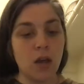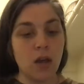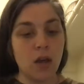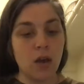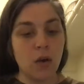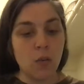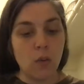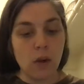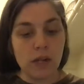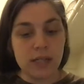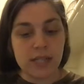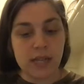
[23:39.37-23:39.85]

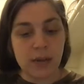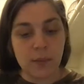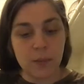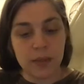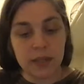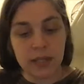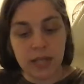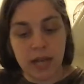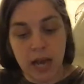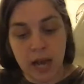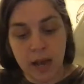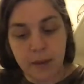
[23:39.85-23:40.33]
what's up
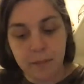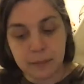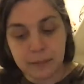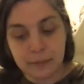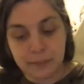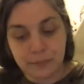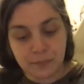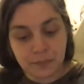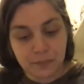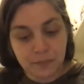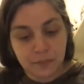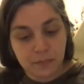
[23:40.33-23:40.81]
with that.
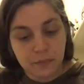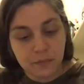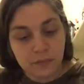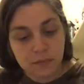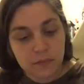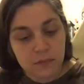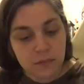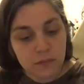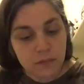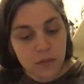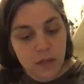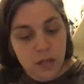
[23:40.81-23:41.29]

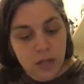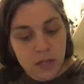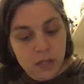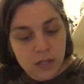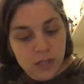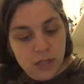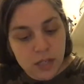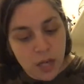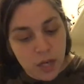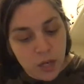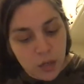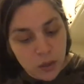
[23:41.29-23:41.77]

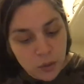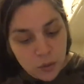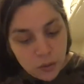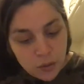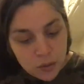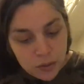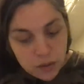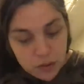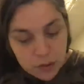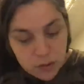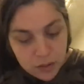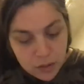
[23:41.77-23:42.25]
So
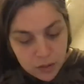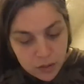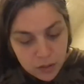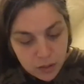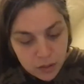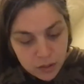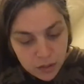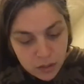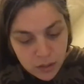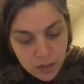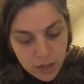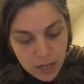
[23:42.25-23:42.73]

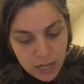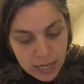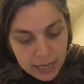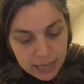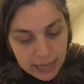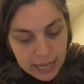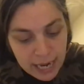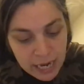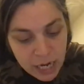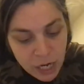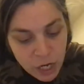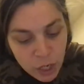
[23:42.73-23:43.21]

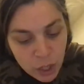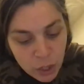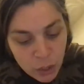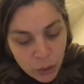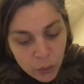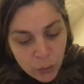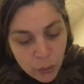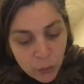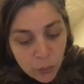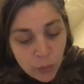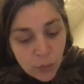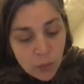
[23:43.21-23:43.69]
they
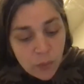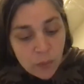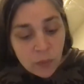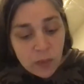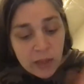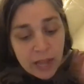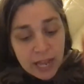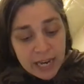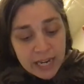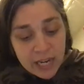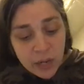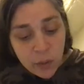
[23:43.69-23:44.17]
knew
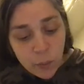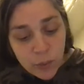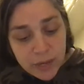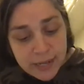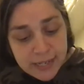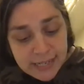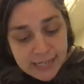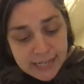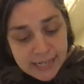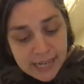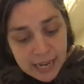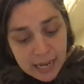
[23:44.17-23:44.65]
Lady
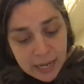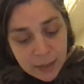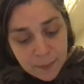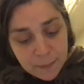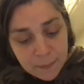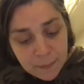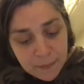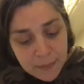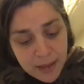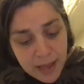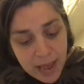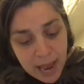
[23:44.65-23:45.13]

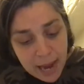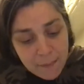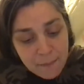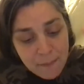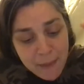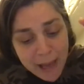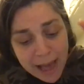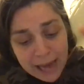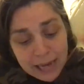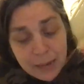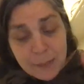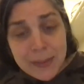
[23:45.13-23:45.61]
Wisdom and
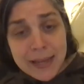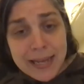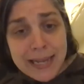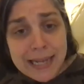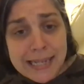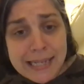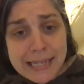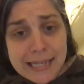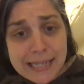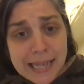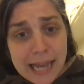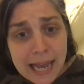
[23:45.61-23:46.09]
Madam
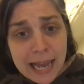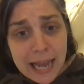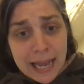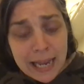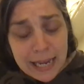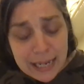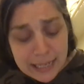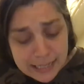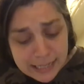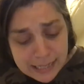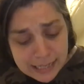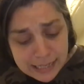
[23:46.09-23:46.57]

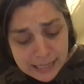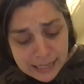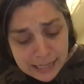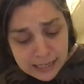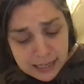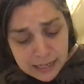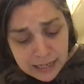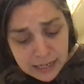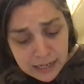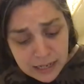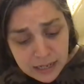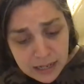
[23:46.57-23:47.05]
Insight,
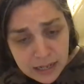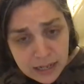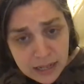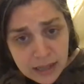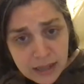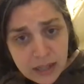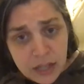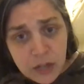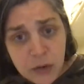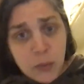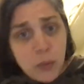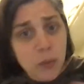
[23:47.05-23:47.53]

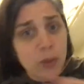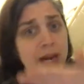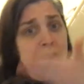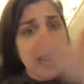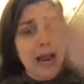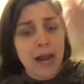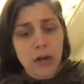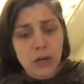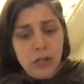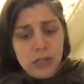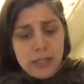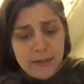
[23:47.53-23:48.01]
the
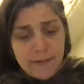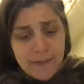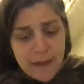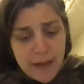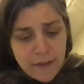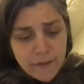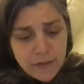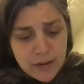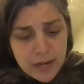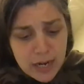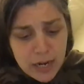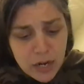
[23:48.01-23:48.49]
creators of
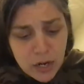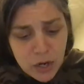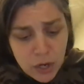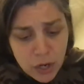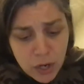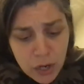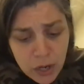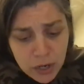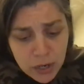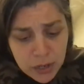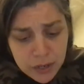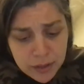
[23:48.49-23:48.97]
heaven and
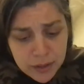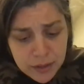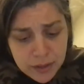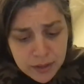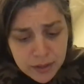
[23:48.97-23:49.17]
earth,